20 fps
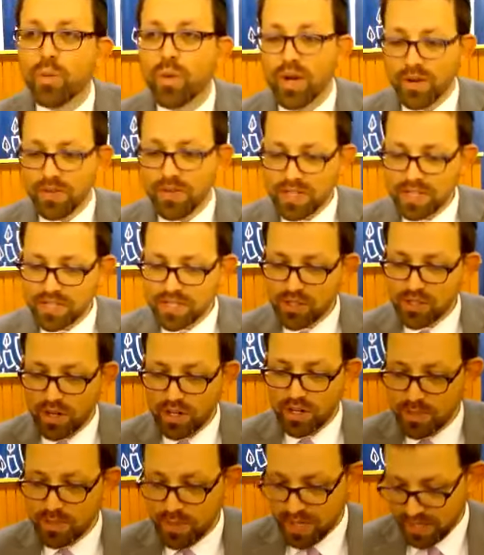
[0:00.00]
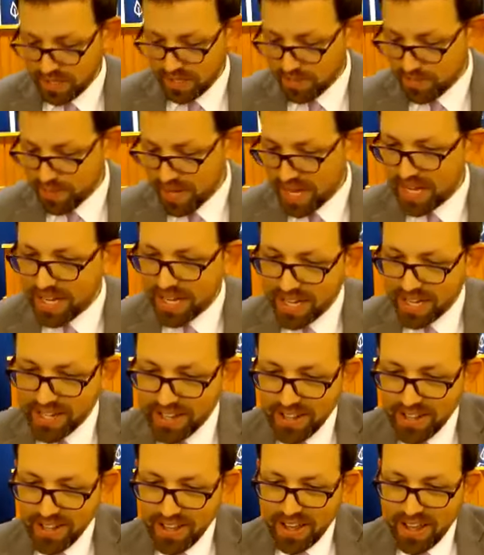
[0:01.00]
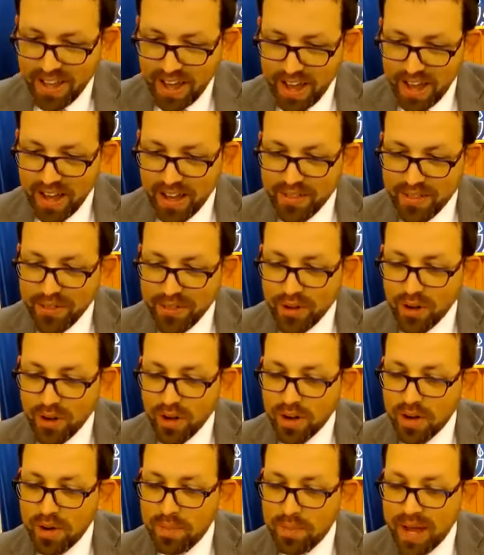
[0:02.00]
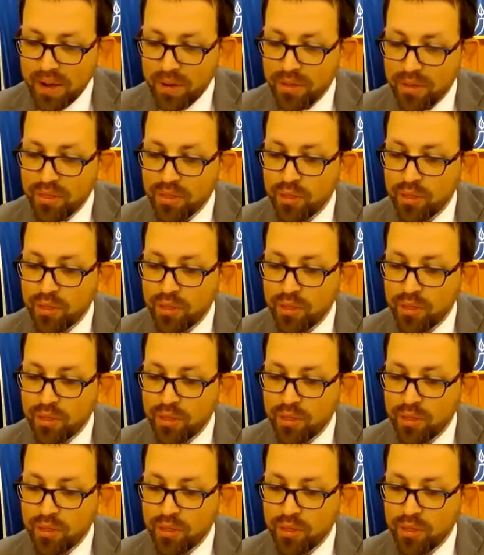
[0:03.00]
where this starts being debated, there are about